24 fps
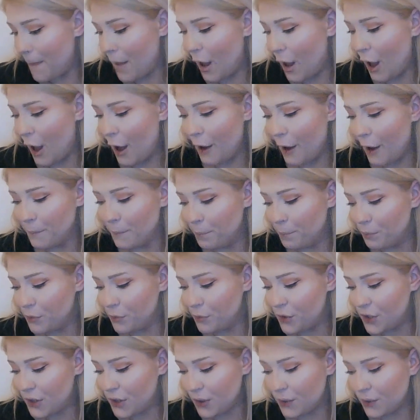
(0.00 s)
Um,
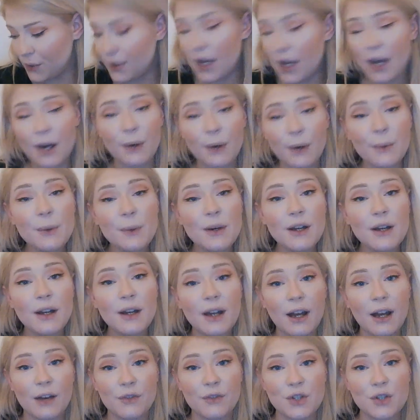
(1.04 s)
so now,
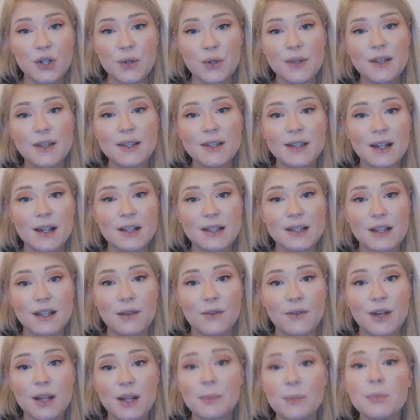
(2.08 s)
after doing this
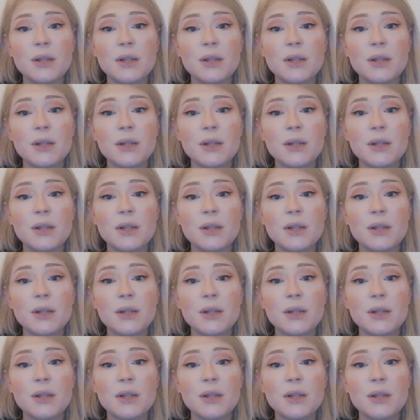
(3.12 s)
activity,